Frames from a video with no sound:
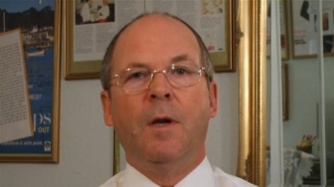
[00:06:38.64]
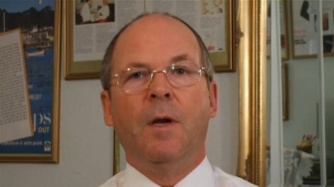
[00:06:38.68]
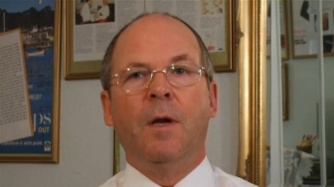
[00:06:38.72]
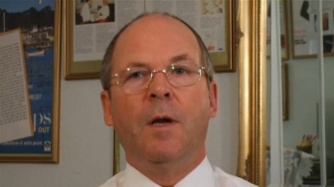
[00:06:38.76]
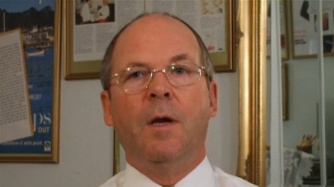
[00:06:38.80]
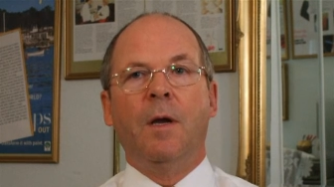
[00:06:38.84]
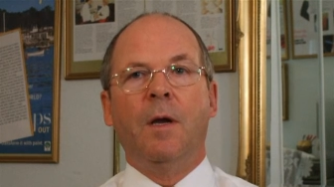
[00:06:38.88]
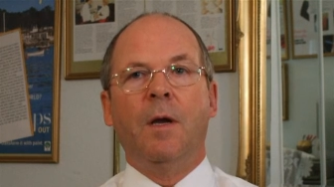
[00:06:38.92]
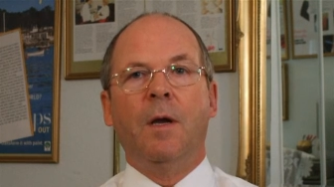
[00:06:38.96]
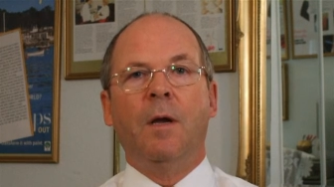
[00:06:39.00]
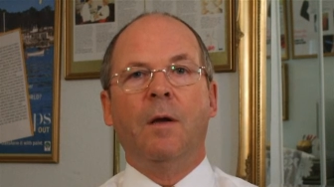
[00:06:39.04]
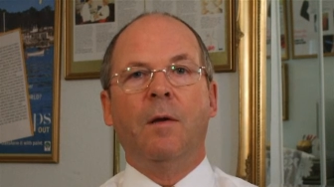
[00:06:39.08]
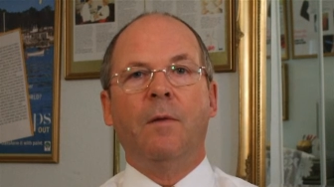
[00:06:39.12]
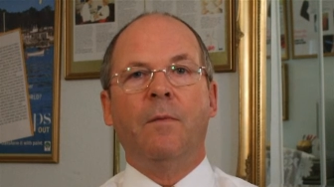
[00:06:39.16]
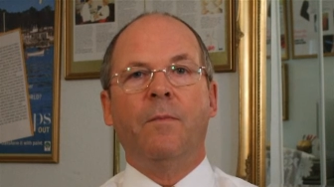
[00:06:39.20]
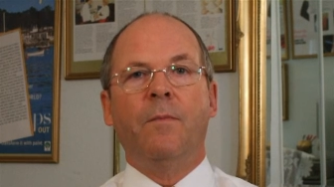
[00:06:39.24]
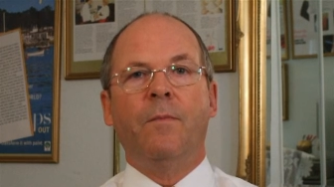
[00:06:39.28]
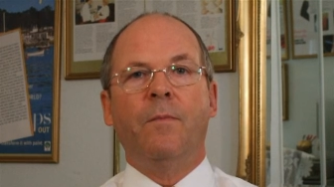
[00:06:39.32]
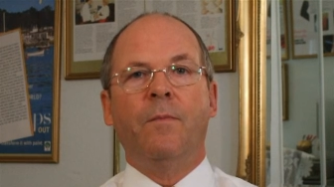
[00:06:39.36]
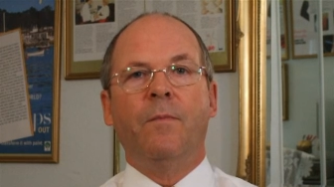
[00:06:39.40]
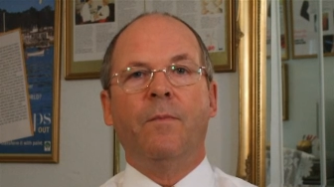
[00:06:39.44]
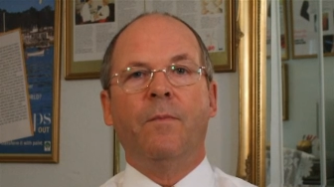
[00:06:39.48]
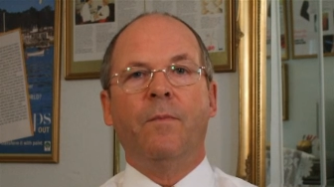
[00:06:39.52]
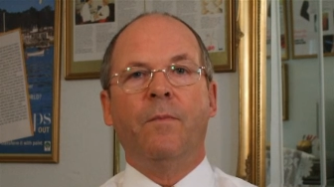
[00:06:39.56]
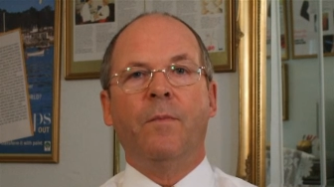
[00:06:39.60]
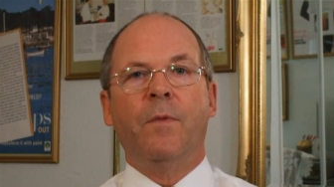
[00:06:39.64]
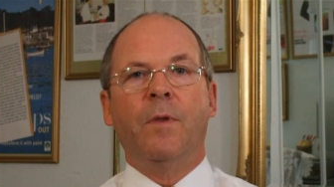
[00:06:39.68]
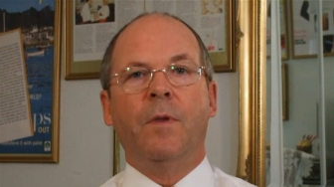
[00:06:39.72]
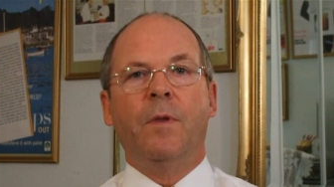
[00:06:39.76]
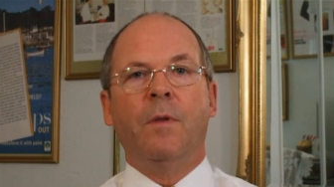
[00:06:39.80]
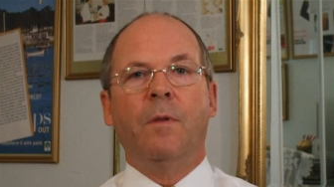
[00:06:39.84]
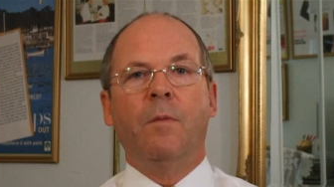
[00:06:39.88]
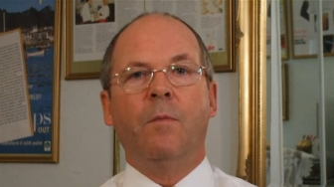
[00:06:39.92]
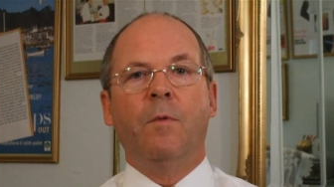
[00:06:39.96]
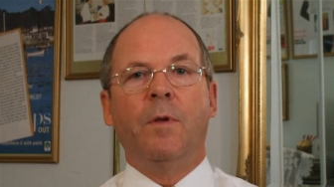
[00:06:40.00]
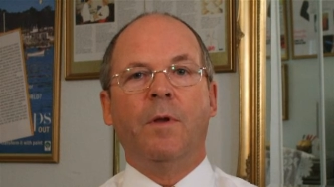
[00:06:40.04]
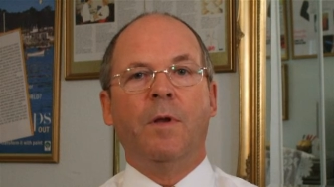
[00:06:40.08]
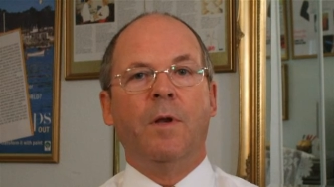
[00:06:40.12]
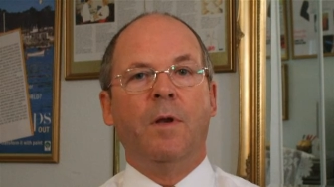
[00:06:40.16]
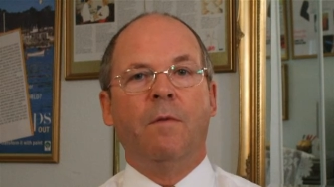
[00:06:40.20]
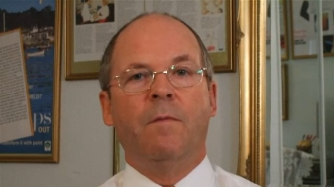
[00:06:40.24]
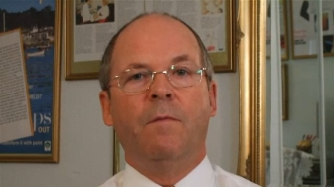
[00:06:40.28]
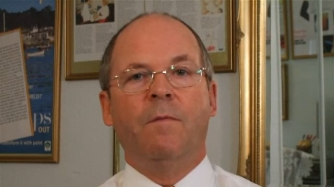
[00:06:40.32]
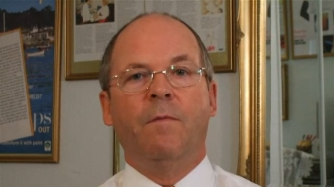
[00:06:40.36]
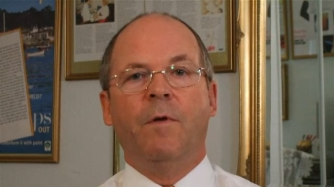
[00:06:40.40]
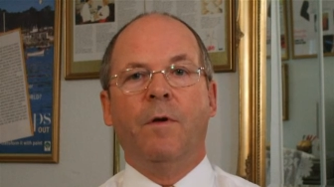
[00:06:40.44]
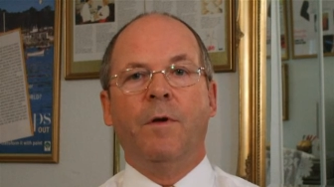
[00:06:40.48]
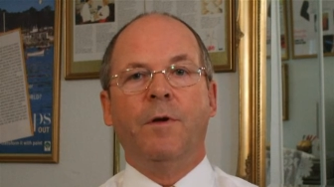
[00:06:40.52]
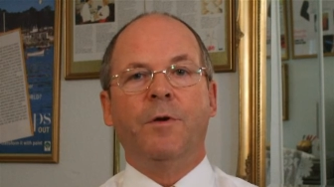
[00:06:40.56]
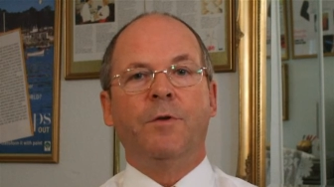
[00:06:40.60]
um, within
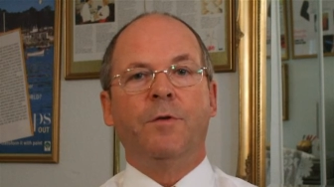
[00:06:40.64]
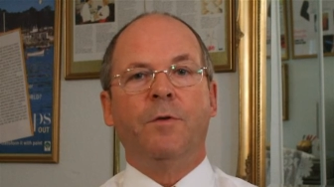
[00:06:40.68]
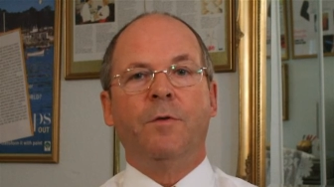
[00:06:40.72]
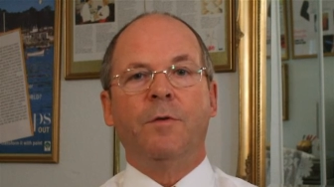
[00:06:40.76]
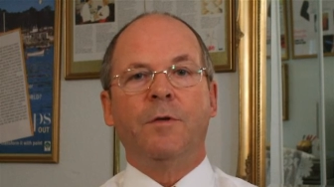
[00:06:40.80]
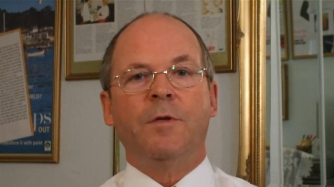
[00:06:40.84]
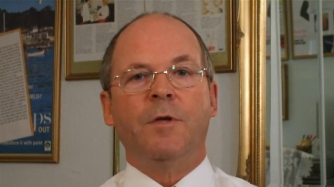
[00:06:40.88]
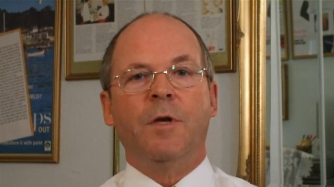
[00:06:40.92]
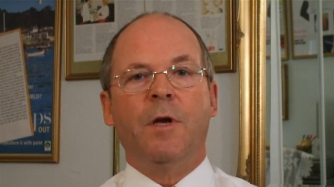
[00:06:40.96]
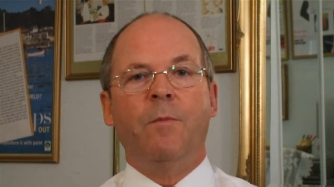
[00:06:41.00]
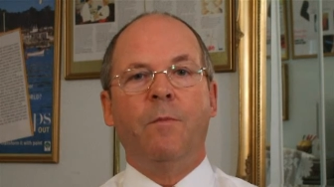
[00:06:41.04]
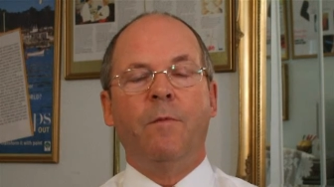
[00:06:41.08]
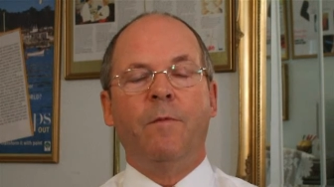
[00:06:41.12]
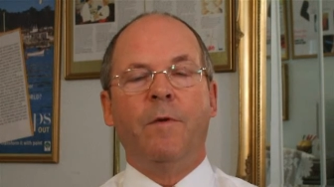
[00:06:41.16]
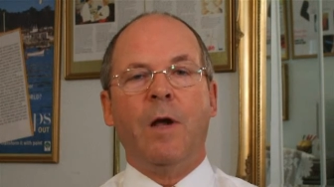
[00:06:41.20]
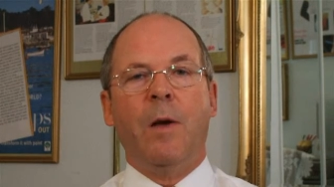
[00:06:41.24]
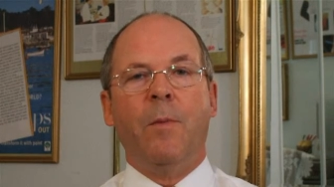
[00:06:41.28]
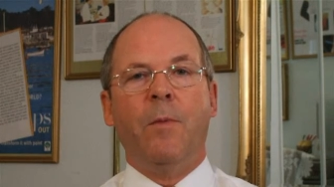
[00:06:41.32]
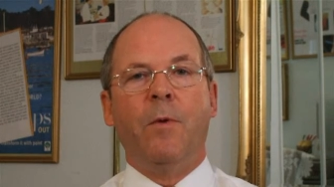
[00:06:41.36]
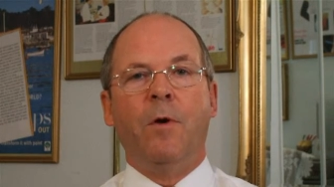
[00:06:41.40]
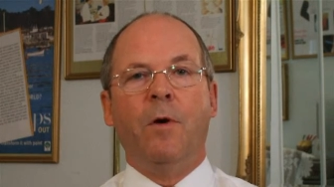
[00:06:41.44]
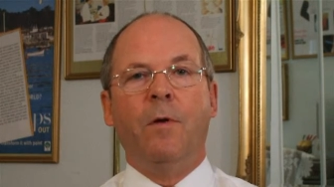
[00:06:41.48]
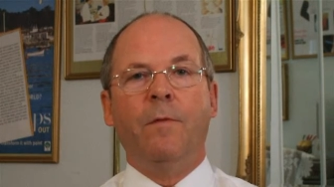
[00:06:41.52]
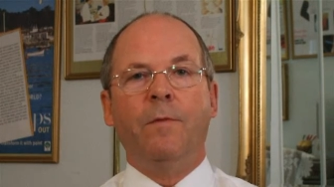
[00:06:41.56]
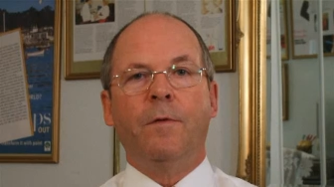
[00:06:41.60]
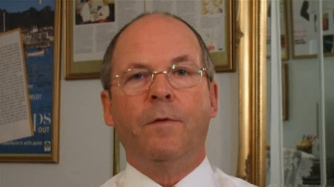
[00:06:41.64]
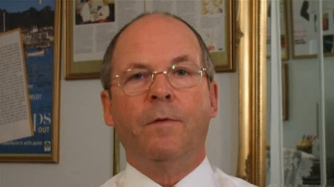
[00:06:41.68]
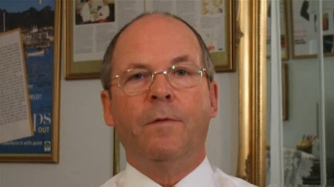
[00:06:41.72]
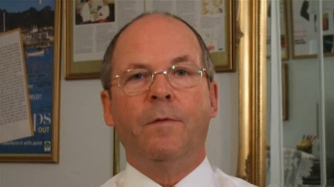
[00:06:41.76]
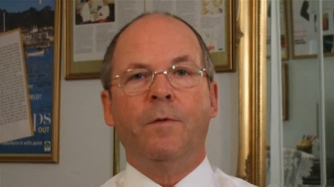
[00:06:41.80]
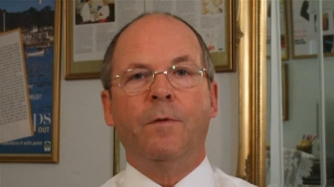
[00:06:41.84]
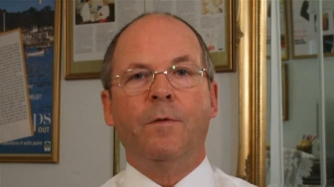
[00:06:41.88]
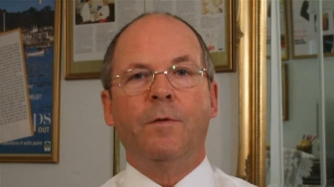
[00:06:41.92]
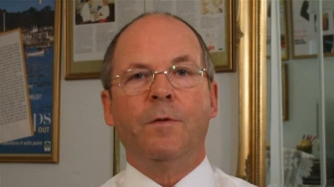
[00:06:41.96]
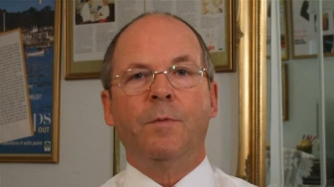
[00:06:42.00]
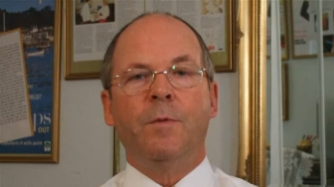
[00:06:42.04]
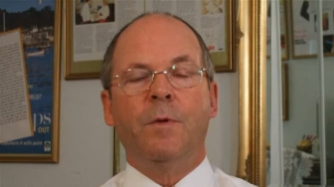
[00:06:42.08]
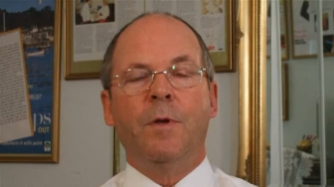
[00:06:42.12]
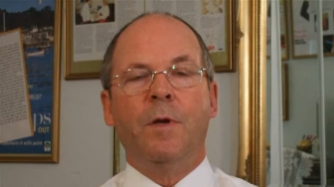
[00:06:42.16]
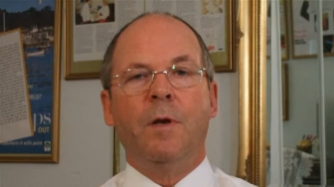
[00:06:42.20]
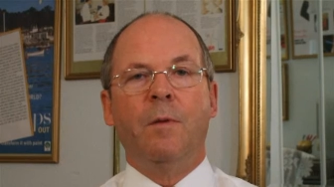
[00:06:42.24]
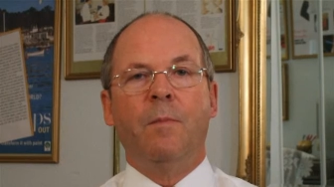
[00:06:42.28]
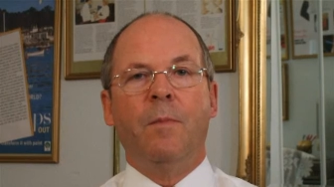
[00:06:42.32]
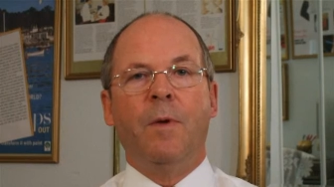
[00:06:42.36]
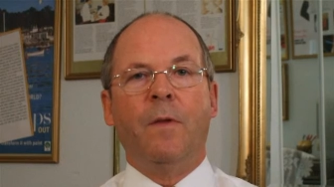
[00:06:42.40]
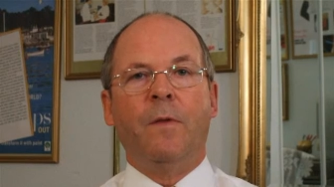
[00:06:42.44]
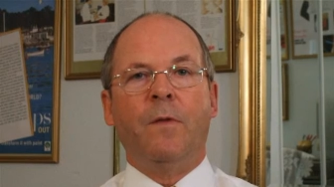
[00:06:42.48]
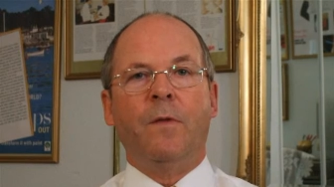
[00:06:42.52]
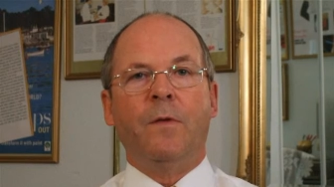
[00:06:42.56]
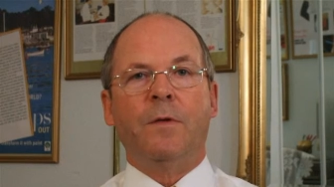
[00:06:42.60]
very short time of coming off the foods, within a
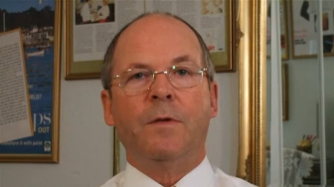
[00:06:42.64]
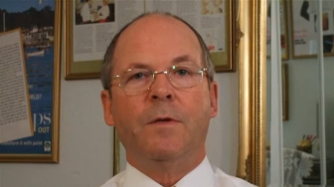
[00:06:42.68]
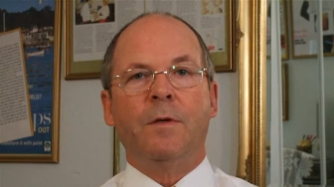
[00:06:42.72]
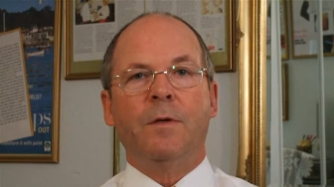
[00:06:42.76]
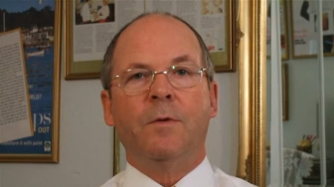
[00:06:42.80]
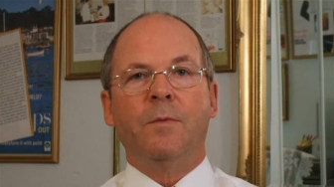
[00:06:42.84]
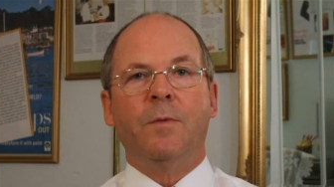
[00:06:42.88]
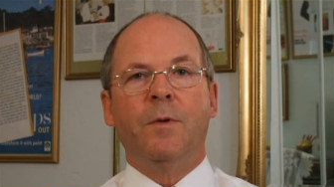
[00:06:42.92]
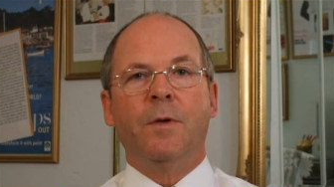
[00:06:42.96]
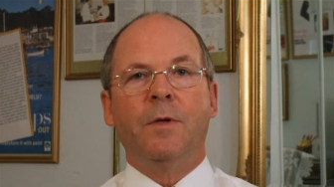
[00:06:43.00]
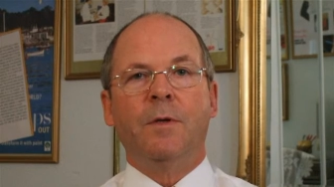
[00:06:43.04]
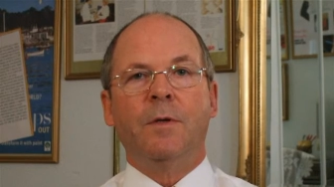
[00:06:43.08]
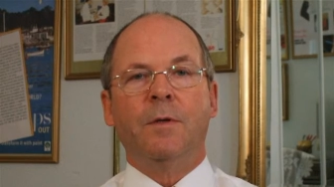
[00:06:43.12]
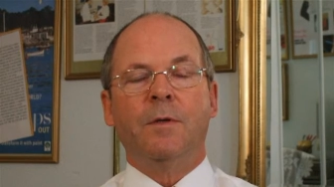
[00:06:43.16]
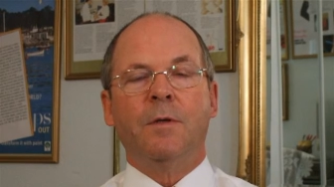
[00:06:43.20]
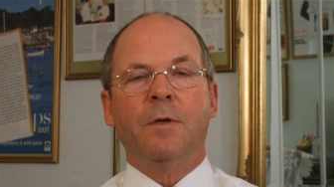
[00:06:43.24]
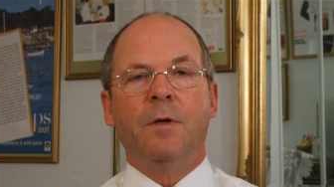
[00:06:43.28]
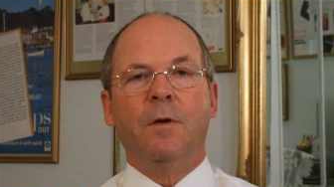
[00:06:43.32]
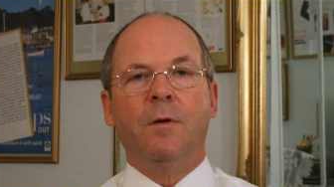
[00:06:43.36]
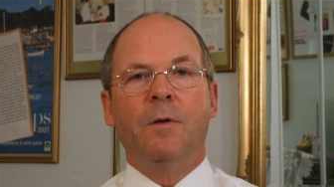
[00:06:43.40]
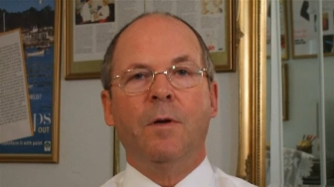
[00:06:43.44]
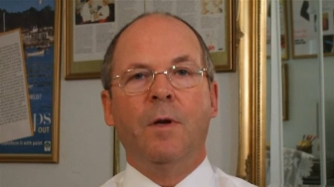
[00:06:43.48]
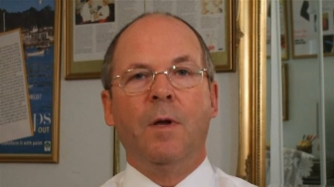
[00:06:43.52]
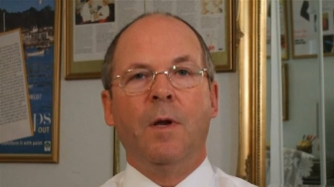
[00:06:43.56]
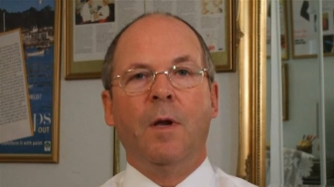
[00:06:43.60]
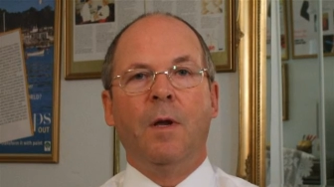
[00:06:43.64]
month or six weeks or so,